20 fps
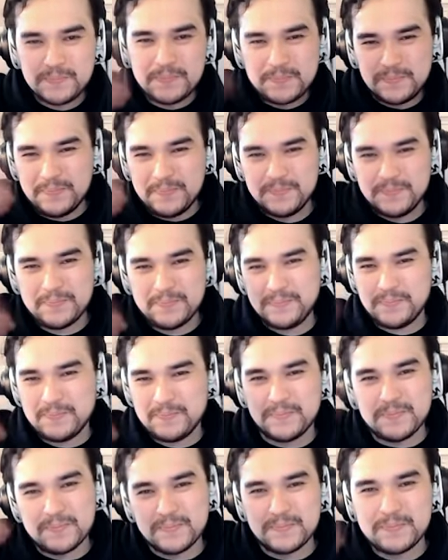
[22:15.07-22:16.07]

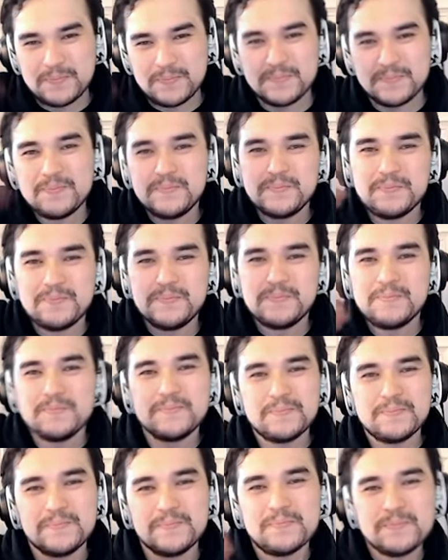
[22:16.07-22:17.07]

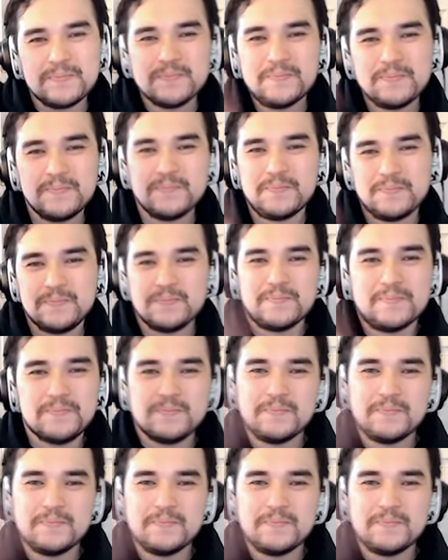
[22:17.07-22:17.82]
(silent)